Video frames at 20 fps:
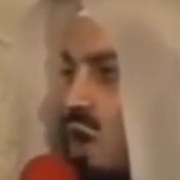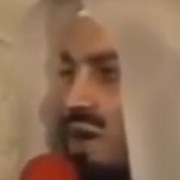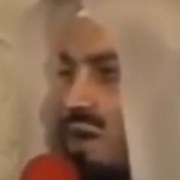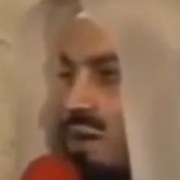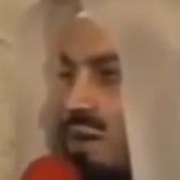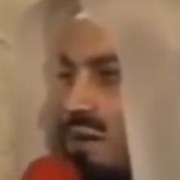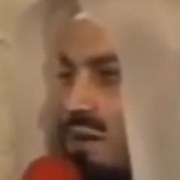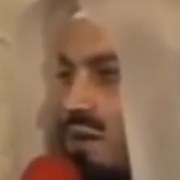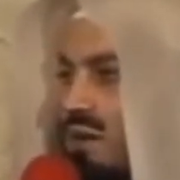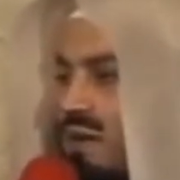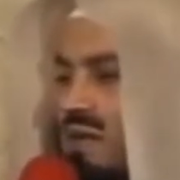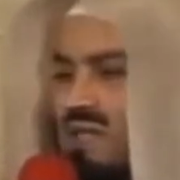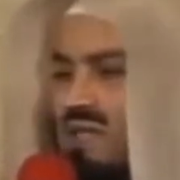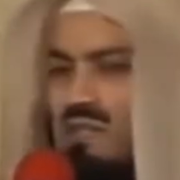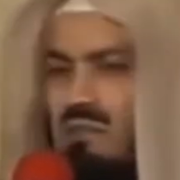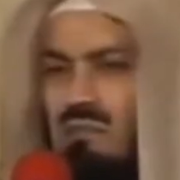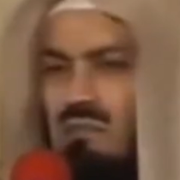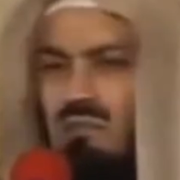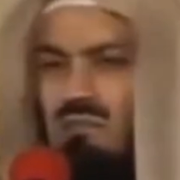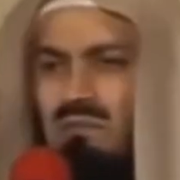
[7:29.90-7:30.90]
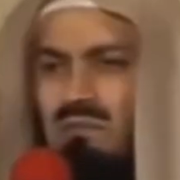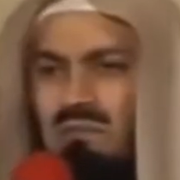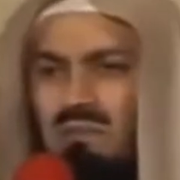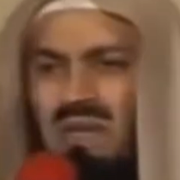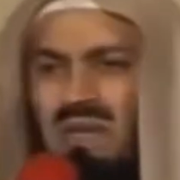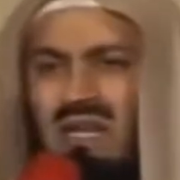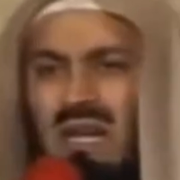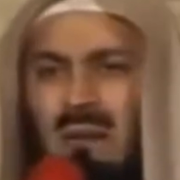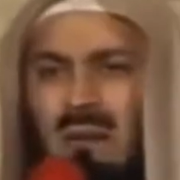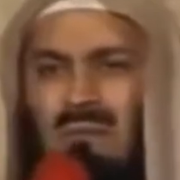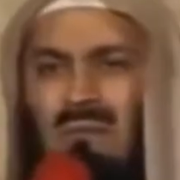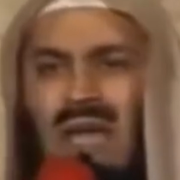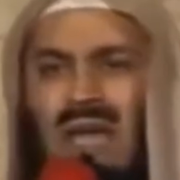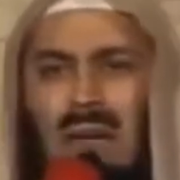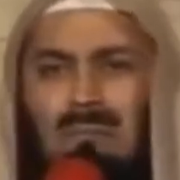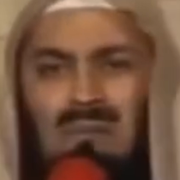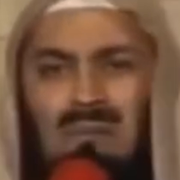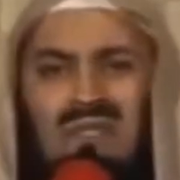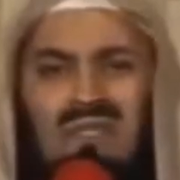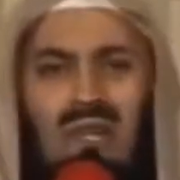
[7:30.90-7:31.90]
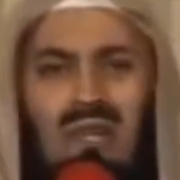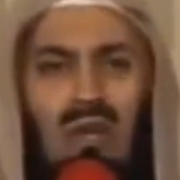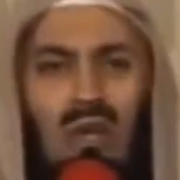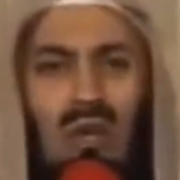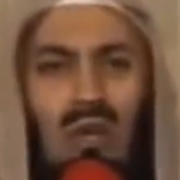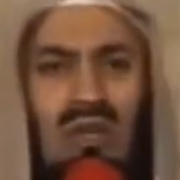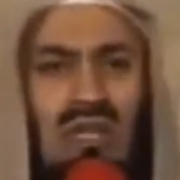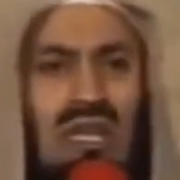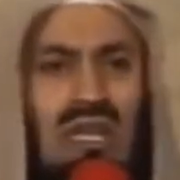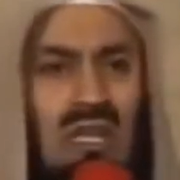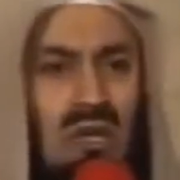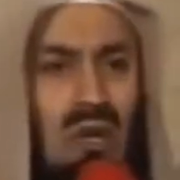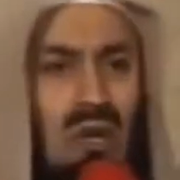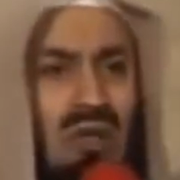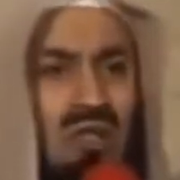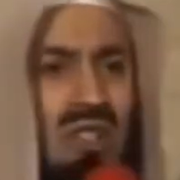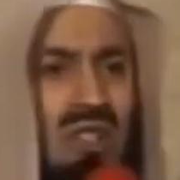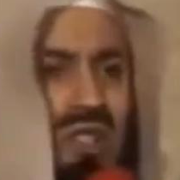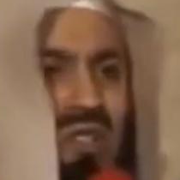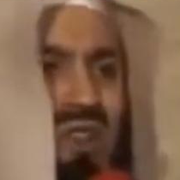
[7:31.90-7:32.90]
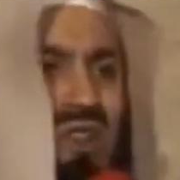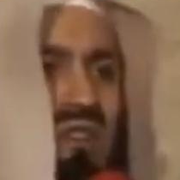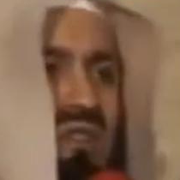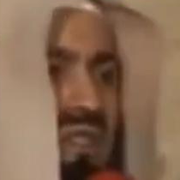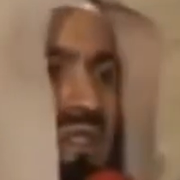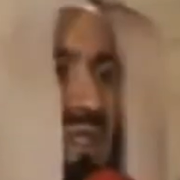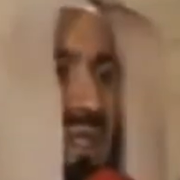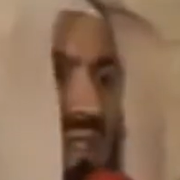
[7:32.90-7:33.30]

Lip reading: on? Let us become absolutely conscious of